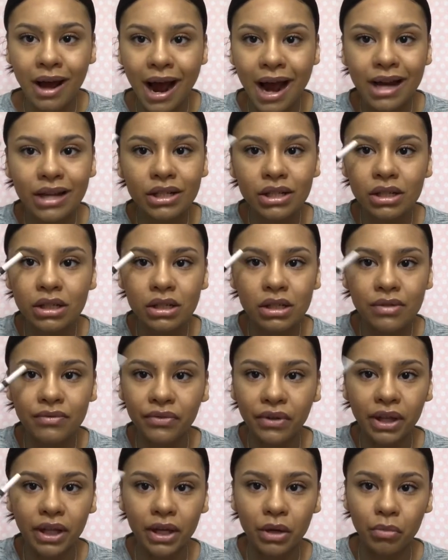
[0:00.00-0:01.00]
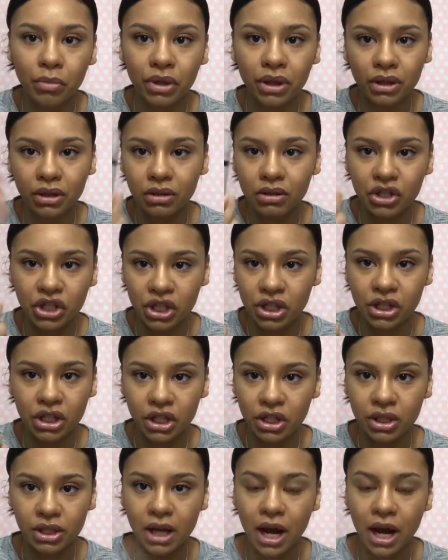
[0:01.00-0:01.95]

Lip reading: I just fill it in with just this.